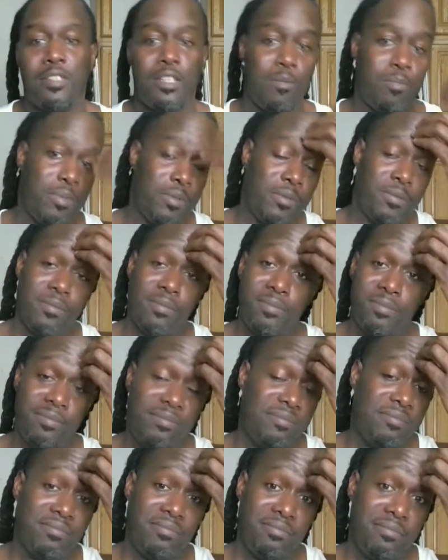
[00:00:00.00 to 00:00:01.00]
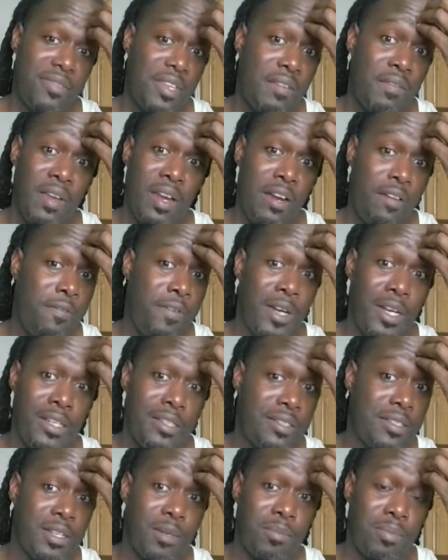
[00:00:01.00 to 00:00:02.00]
Very simple.
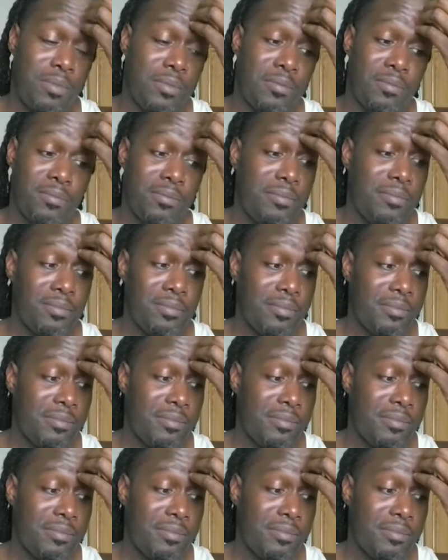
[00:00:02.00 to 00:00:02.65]
Very fucking simple.